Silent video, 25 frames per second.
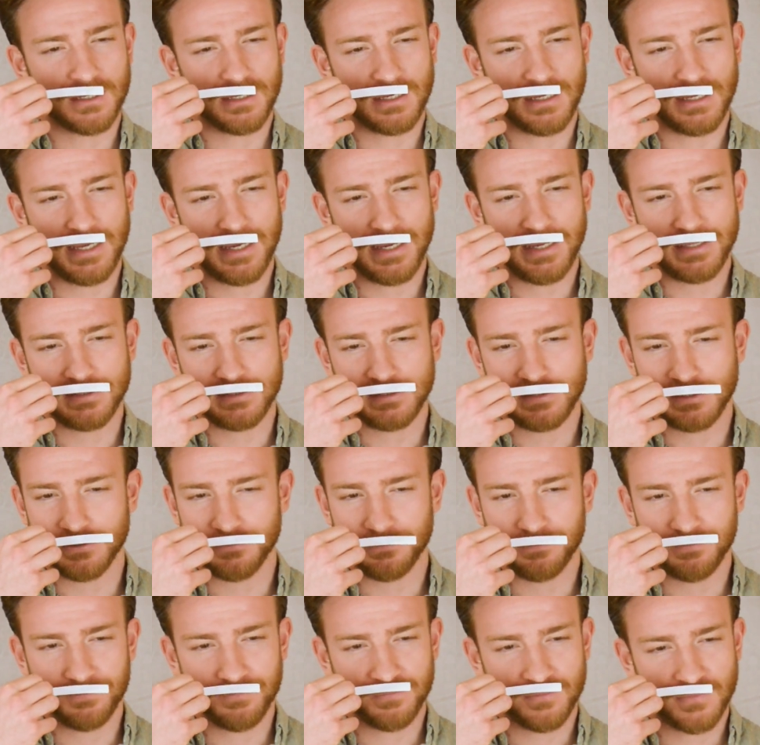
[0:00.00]
And
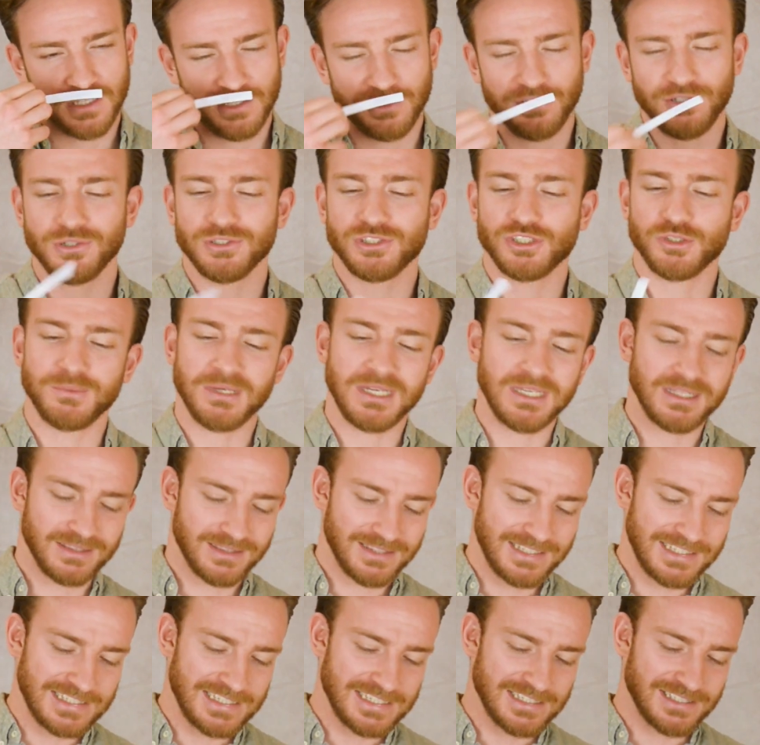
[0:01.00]
you know, to me,
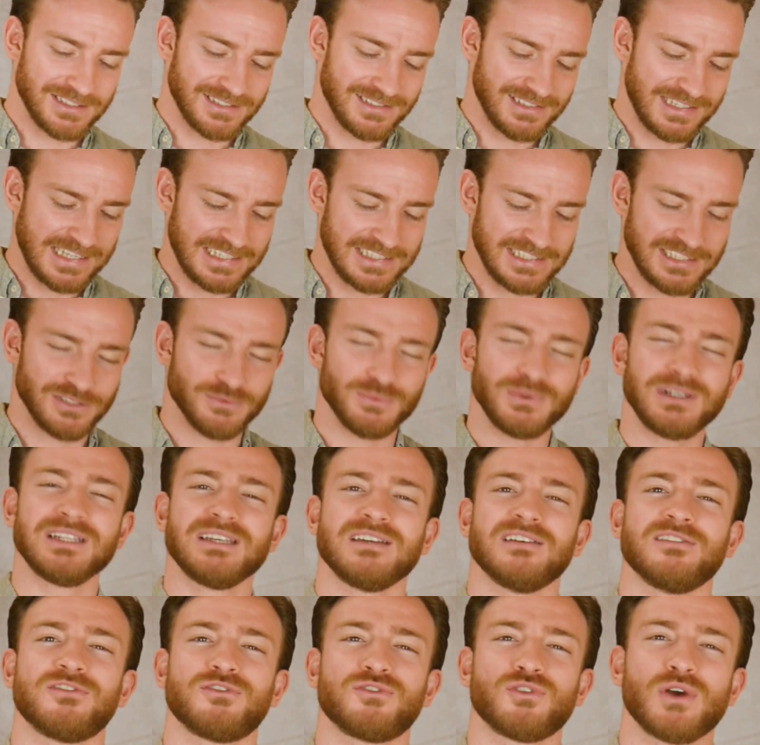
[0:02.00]
this is
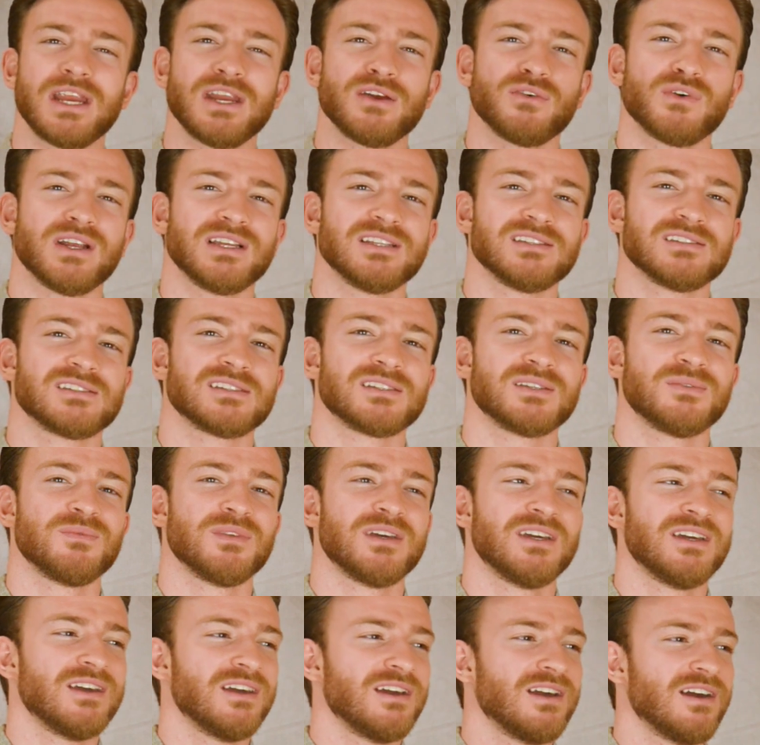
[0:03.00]
really a fragrance
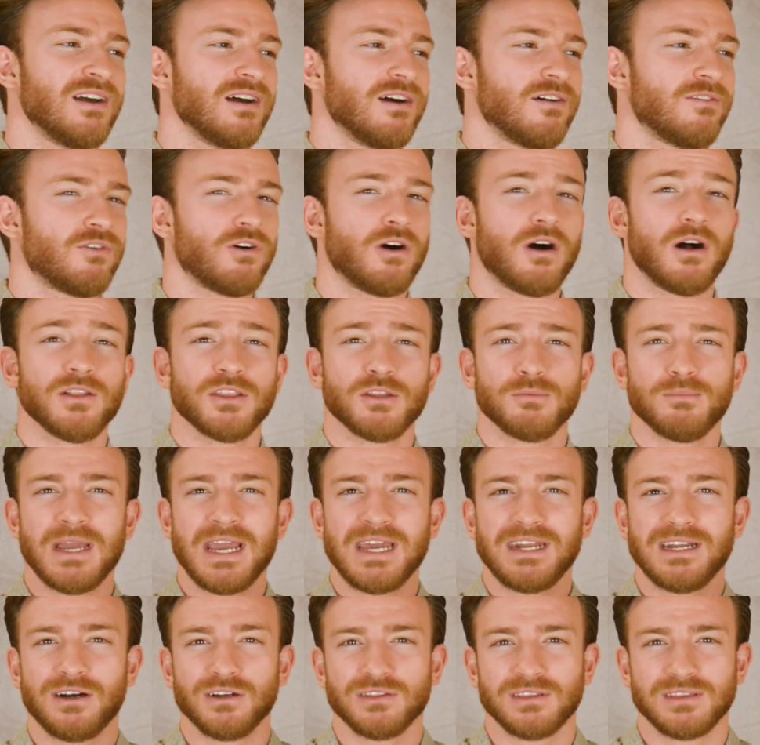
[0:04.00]
for all the
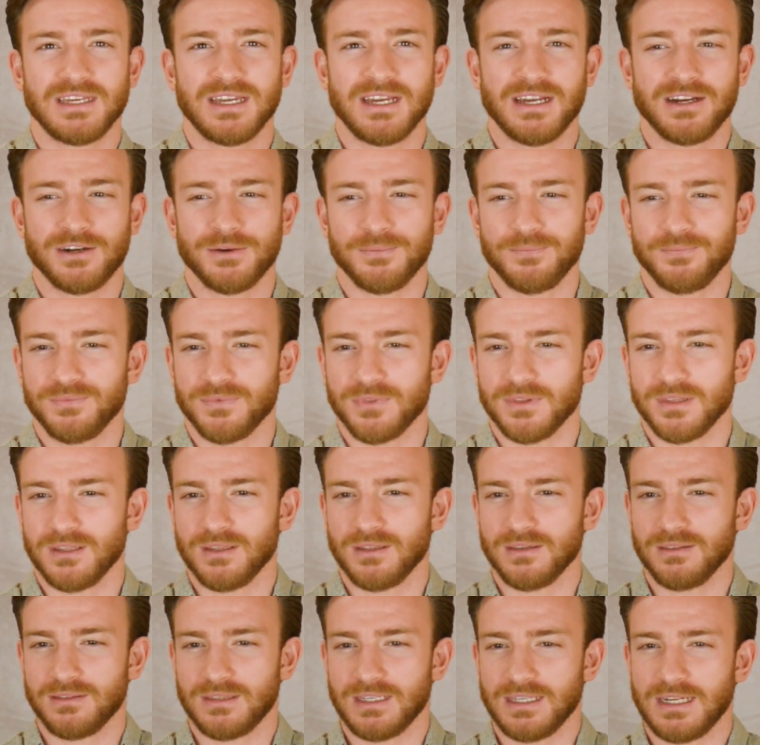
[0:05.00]
men out there
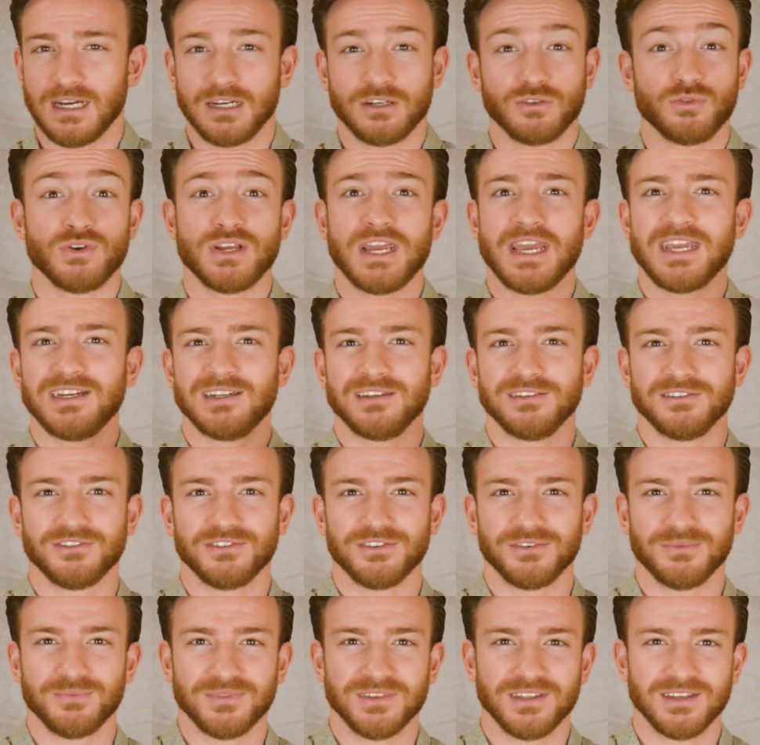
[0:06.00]
that are creative,
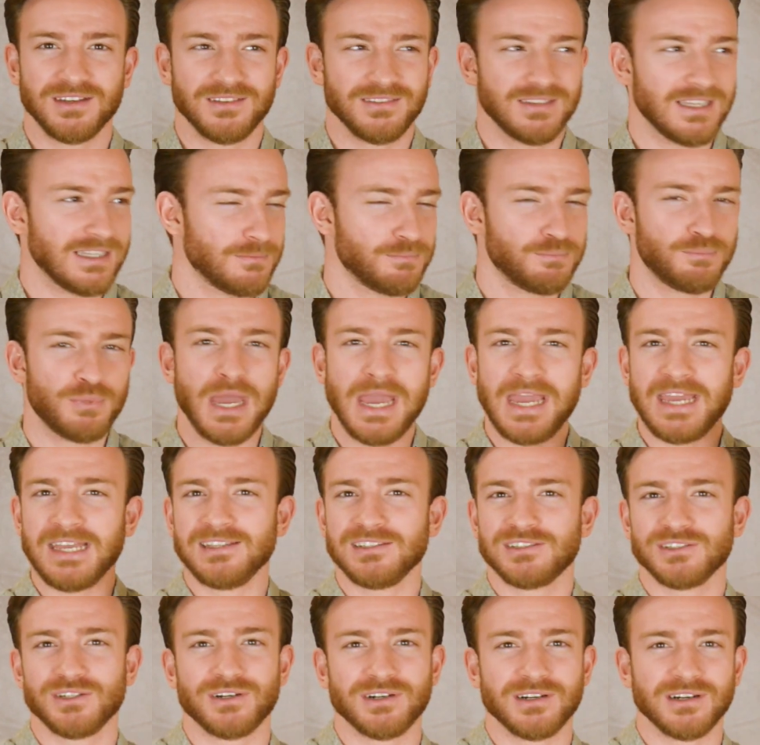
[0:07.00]
that
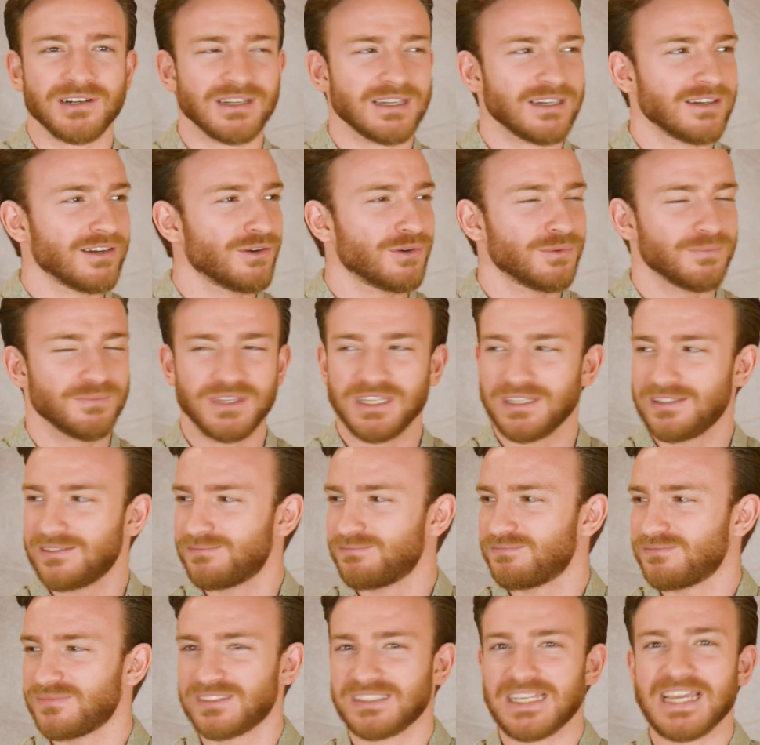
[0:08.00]
paint, or you know,
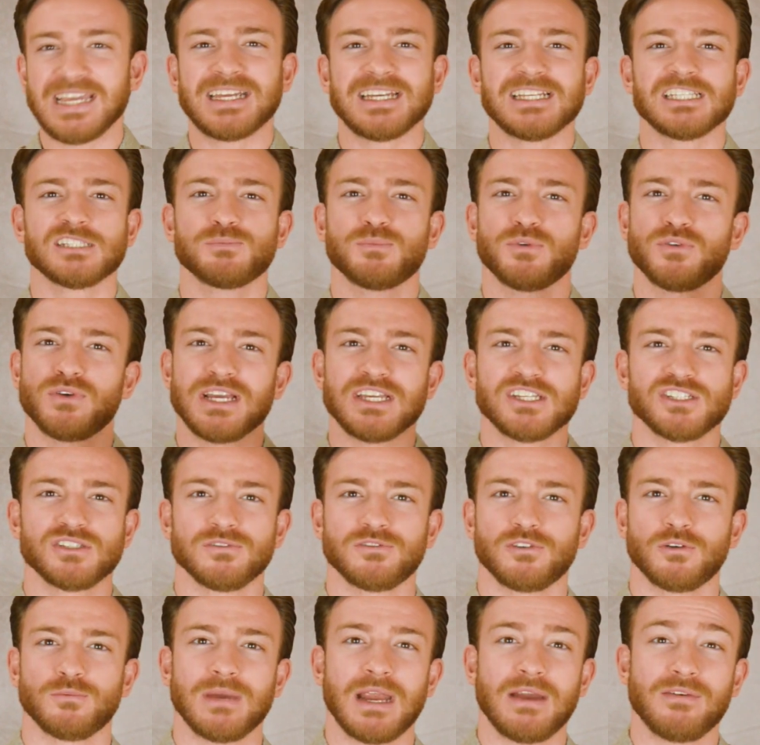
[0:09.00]
that take inspiration
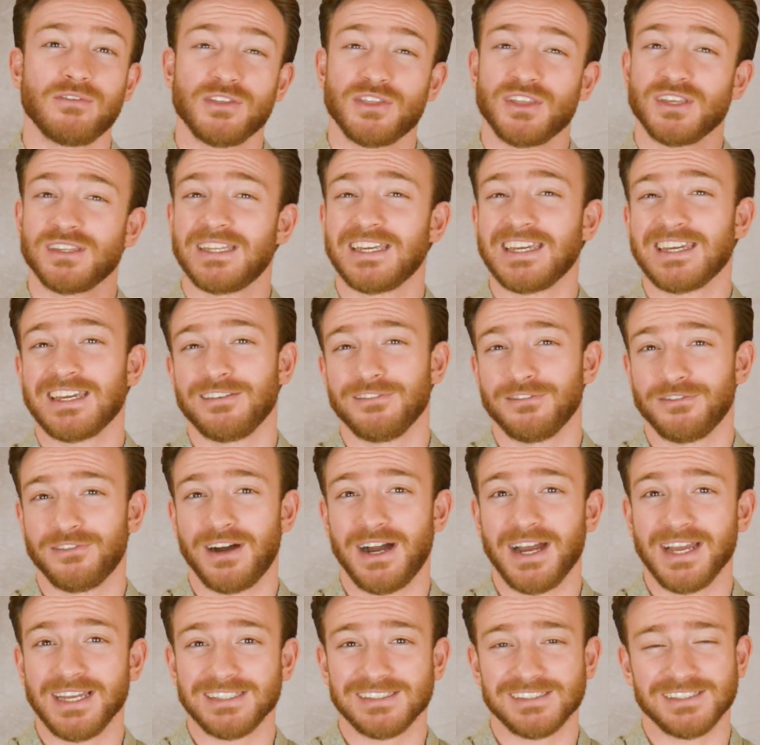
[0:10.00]
from everything they can
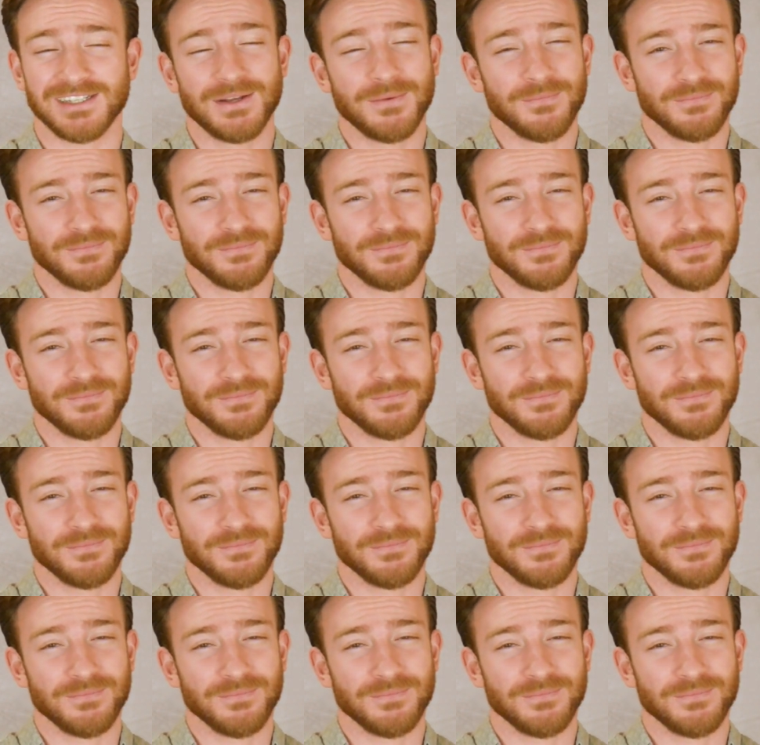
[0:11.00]
find.